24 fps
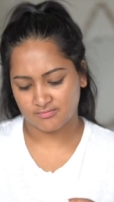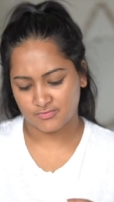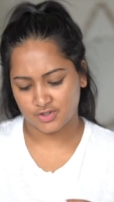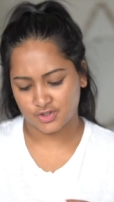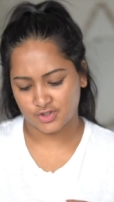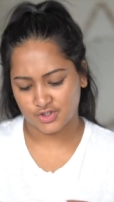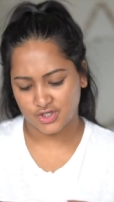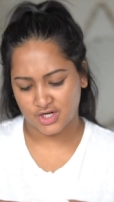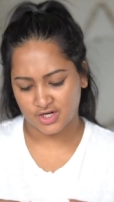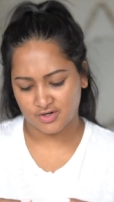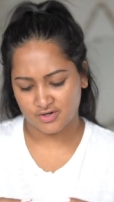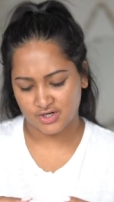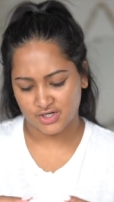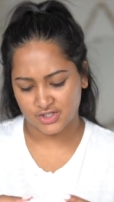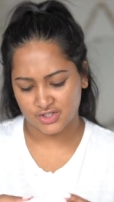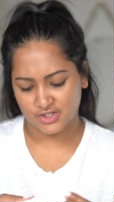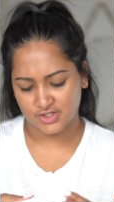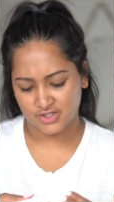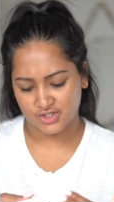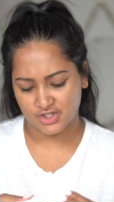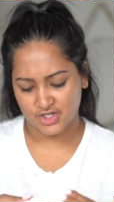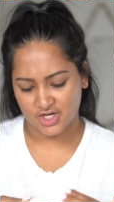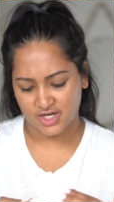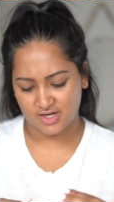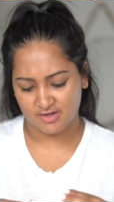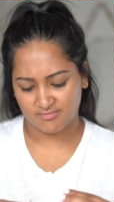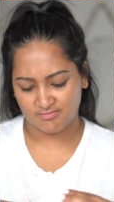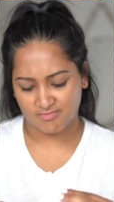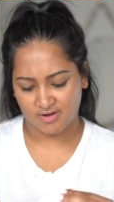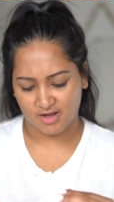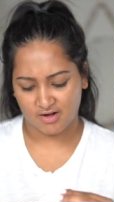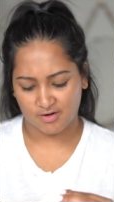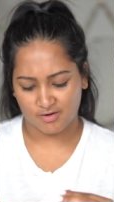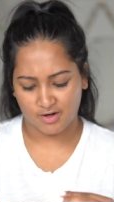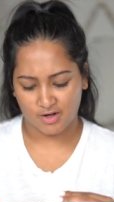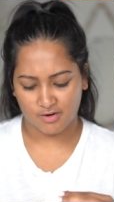or Generation G,
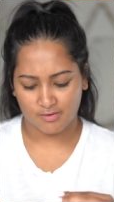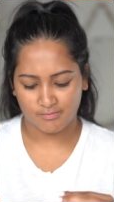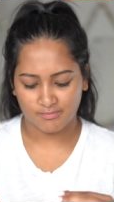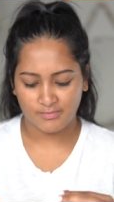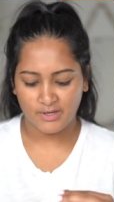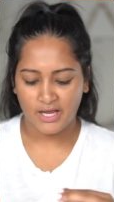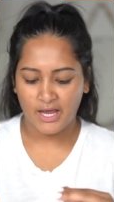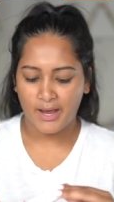I don't know.